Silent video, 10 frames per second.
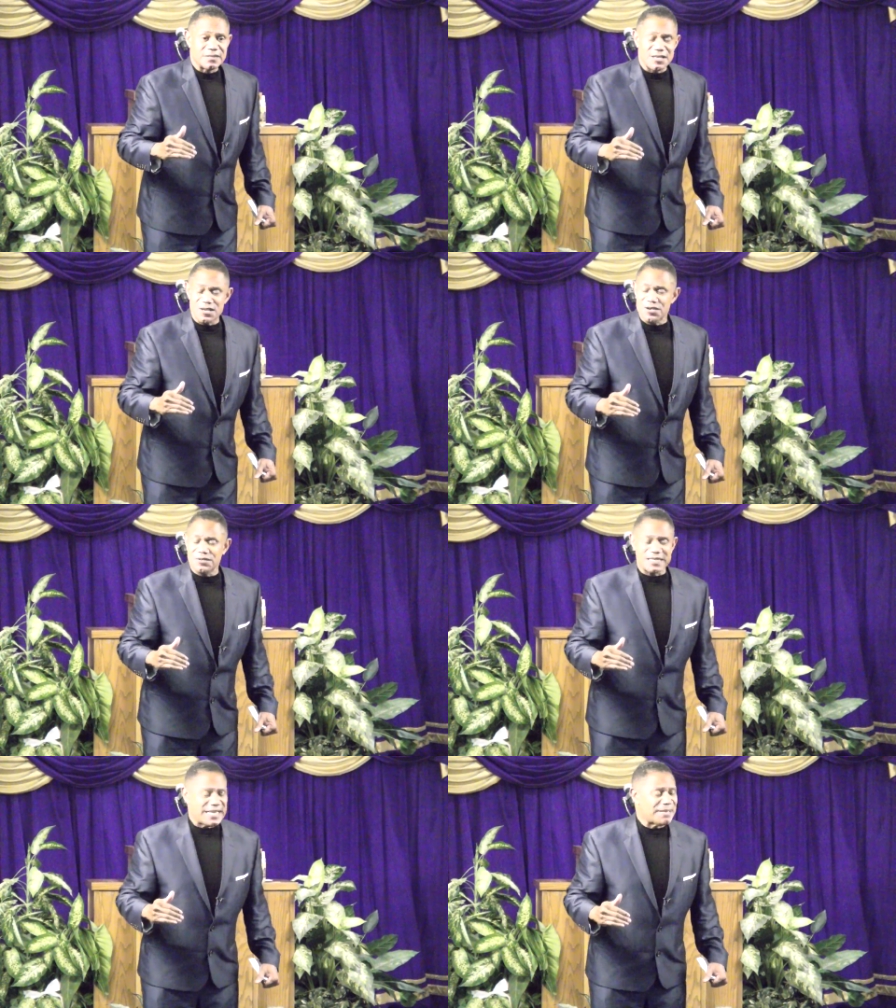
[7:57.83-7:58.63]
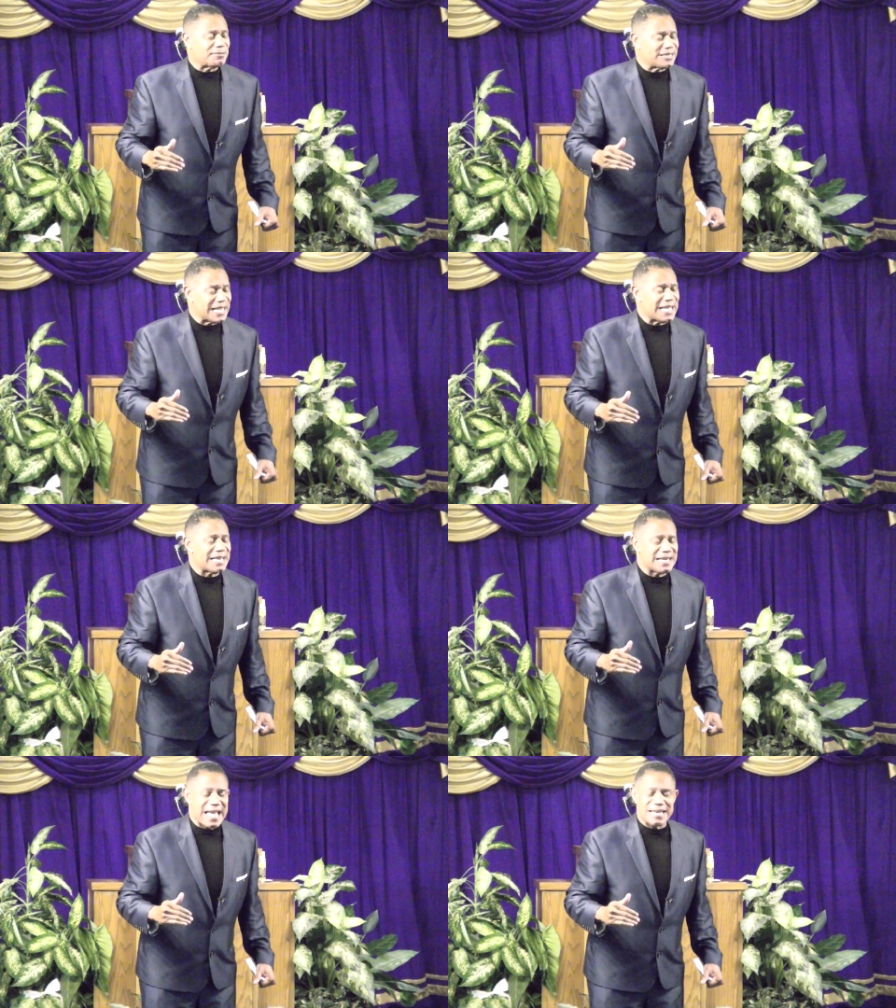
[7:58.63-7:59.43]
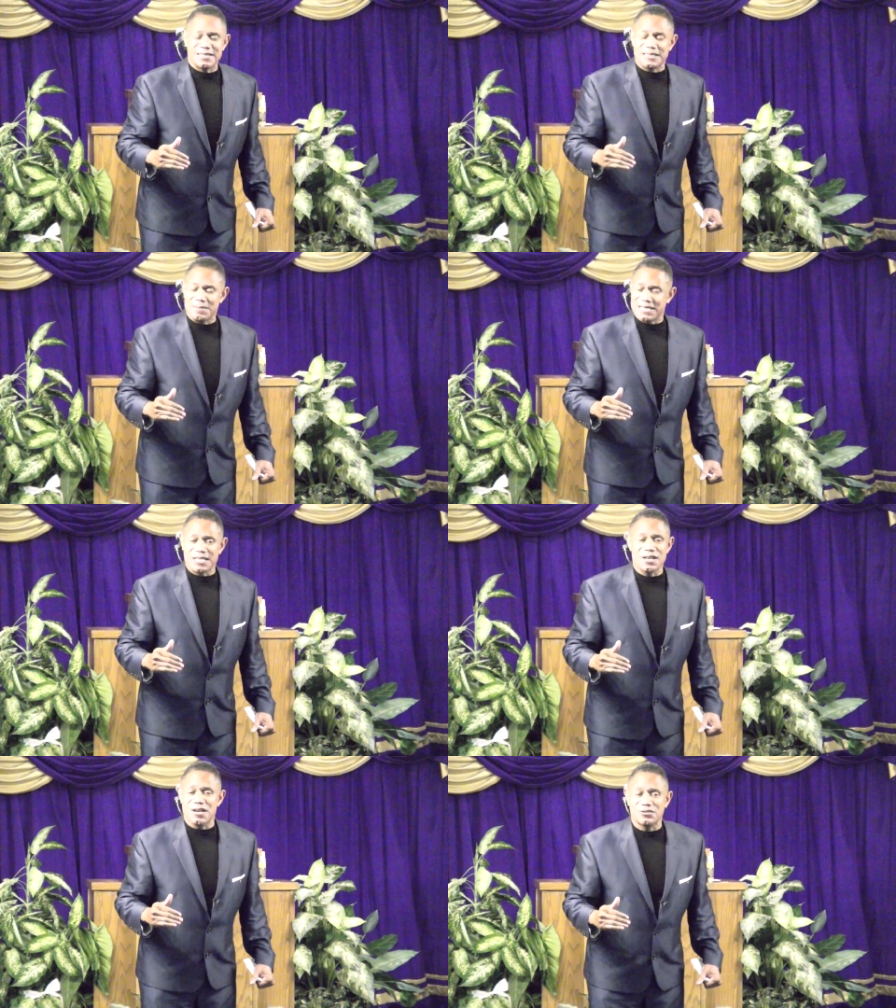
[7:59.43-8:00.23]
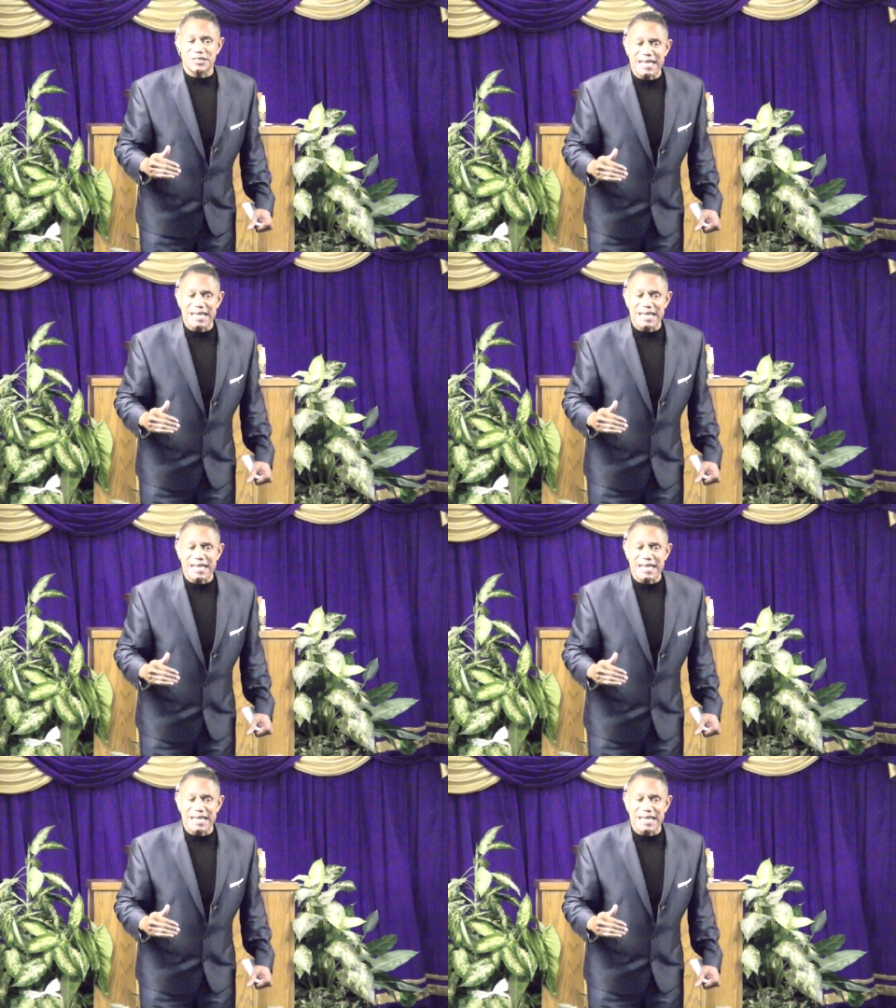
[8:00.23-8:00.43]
You keep saying that and somebody say you're going to